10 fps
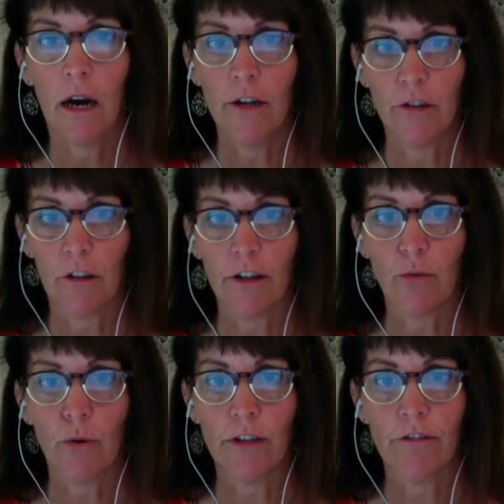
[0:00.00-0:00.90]
July
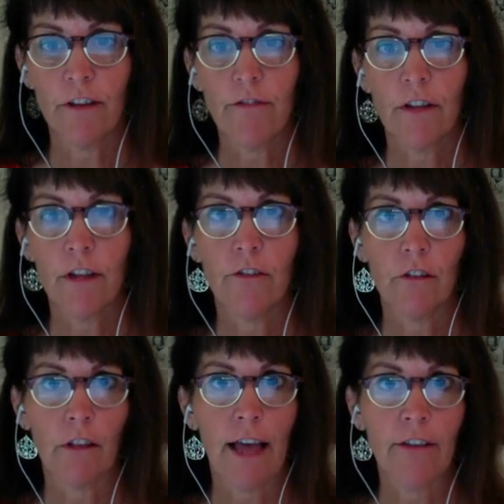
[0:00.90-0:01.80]
25th is the
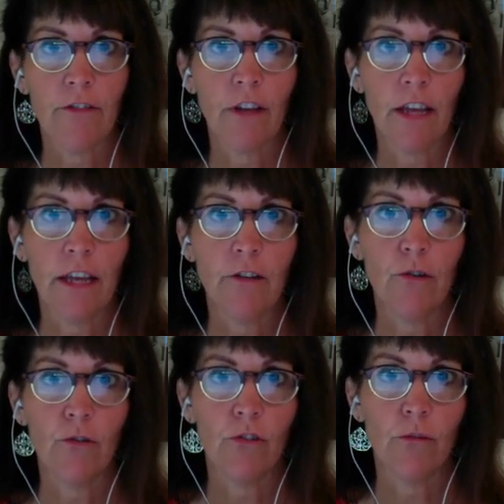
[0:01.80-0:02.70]
last day
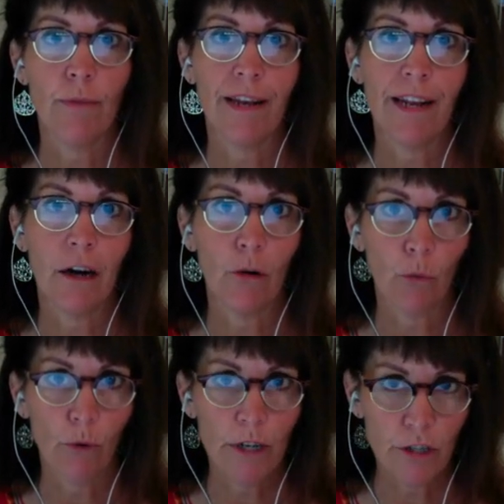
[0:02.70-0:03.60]
to submit an
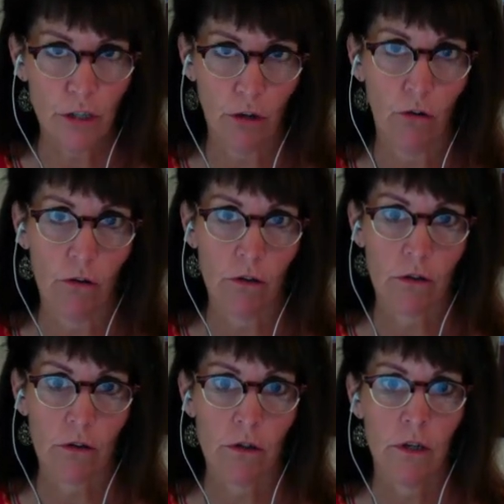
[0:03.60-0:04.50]
original
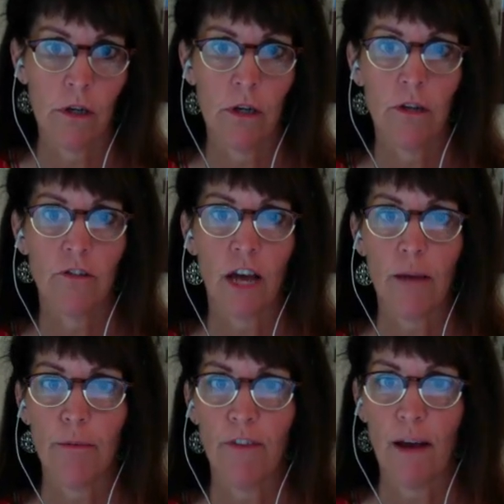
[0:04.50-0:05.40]

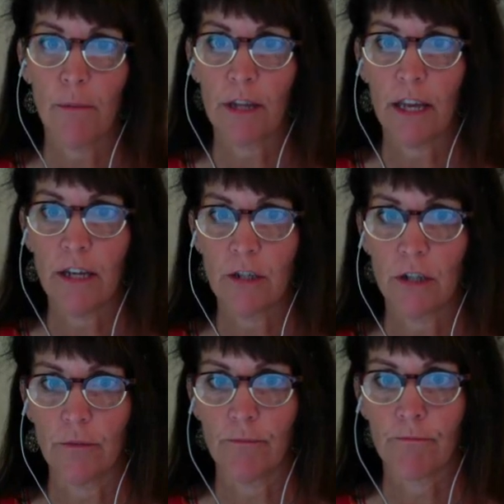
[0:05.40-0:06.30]
type of
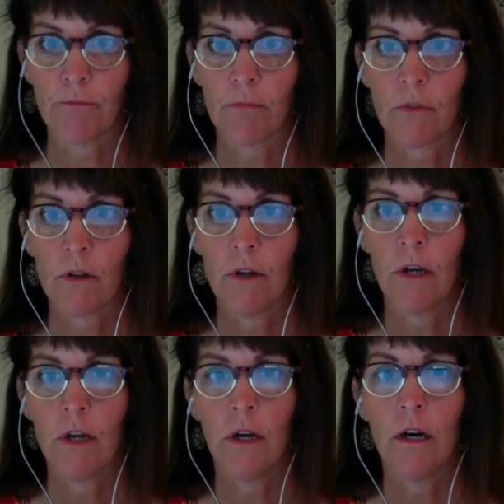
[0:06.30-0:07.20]
application.
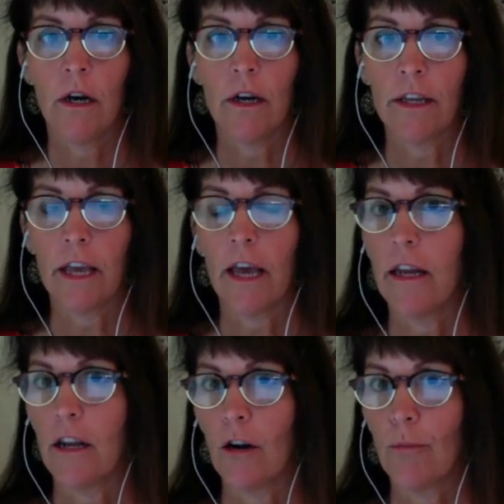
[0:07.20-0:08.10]

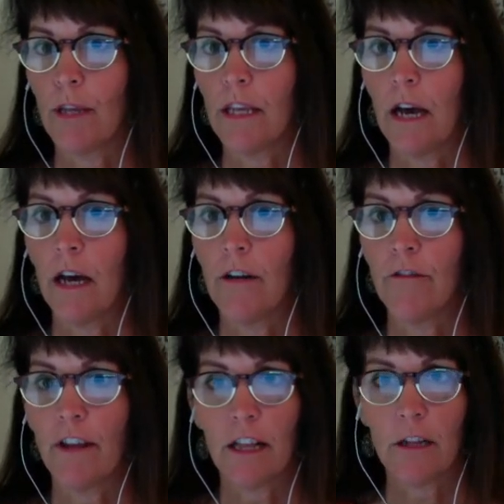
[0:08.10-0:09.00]
Again, it'll be
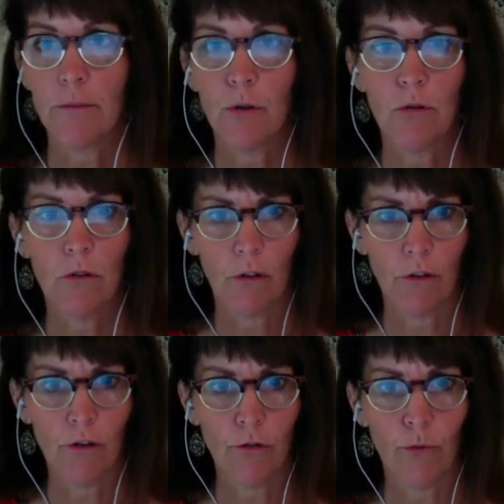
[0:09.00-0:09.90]
unavailable,
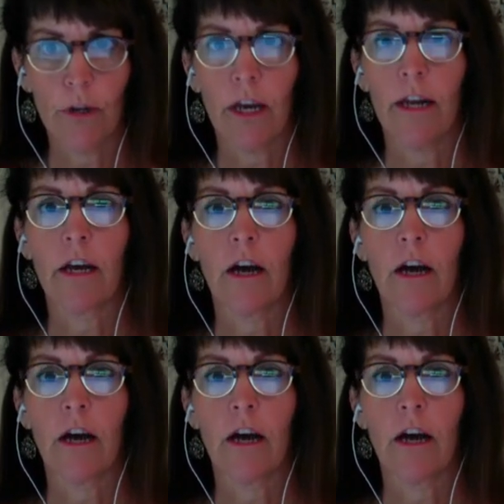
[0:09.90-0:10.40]
although this one kind of